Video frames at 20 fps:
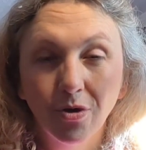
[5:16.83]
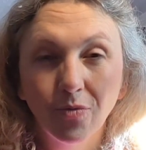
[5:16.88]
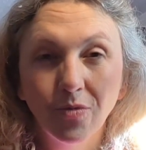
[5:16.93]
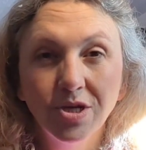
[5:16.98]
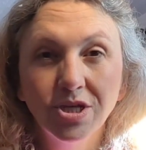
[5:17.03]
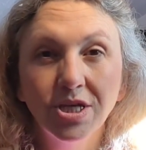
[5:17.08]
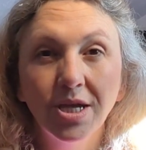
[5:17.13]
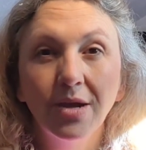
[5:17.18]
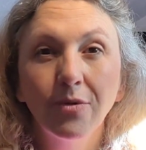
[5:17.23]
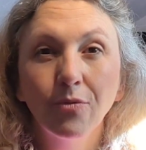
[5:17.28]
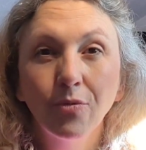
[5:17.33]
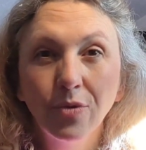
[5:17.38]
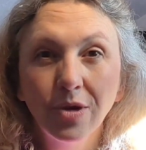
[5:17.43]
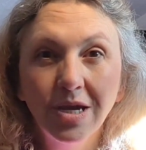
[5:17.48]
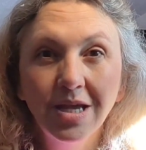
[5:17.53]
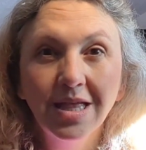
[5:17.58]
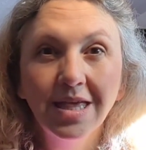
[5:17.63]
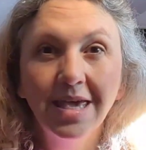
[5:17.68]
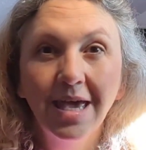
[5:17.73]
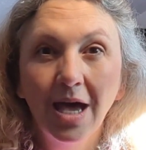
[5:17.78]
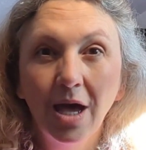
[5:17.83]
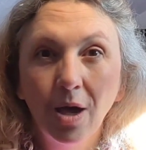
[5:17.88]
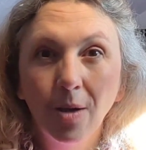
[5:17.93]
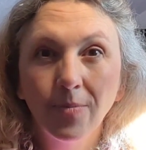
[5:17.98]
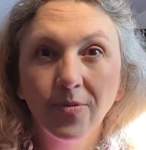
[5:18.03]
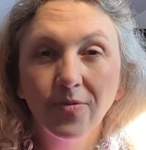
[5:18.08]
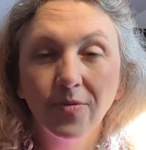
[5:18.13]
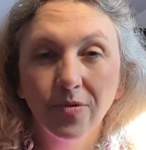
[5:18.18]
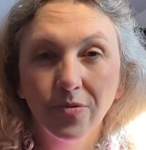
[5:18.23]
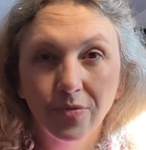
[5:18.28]
which really
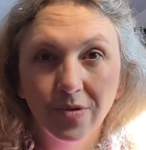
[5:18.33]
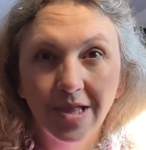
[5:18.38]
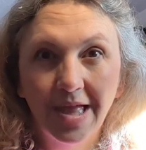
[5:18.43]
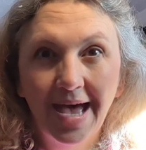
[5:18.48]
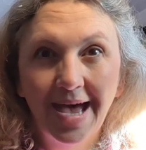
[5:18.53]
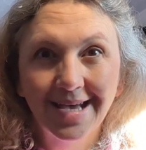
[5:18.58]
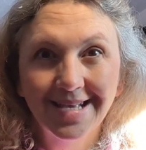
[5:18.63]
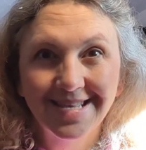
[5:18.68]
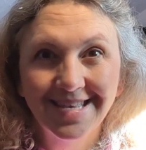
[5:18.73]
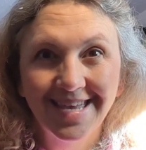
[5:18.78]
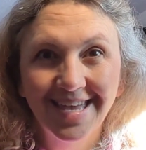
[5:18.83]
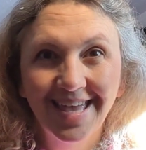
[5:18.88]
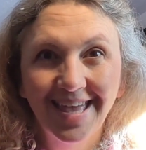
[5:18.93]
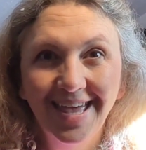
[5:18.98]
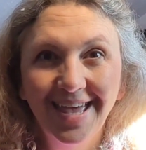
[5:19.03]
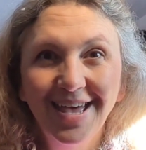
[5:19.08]
helps with relaxing.